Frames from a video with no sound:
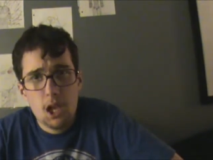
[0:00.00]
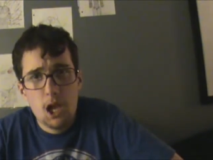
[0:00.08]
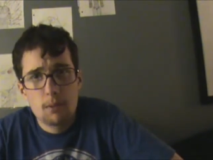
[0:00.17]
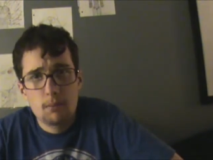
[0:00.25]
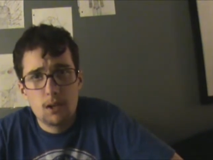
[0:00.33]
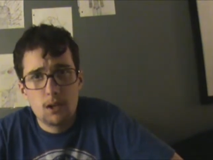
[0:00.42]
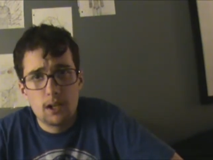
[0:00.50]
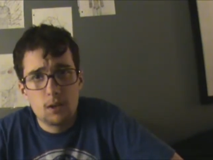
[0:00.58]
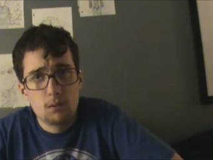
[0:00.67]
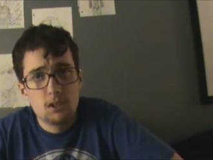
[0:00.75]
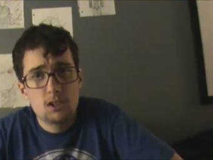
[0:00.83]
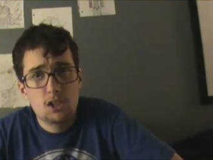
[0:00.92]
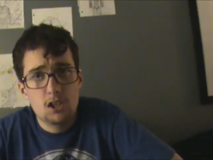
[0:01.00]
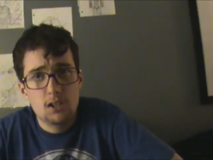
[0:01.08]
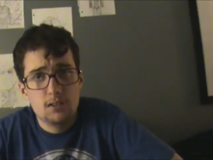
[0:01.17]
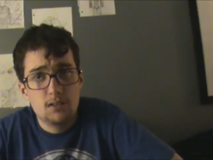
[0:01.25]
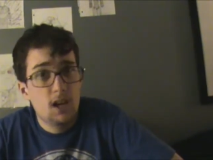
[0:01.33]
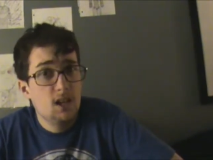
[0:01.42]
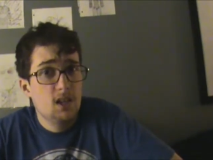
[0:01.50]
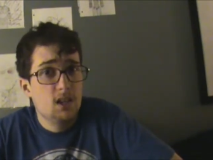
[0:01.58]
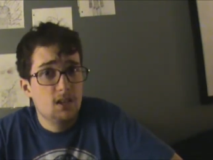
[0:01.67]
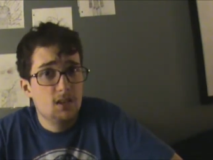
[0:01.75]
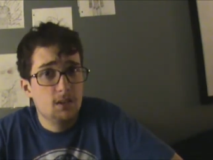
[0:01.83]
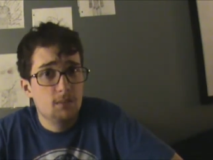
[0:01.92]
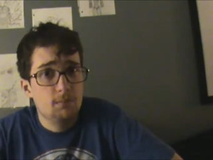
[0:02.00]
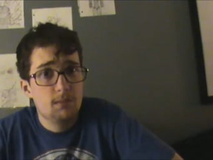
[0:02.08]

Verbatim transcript: I'm learning, which is good. I needed to.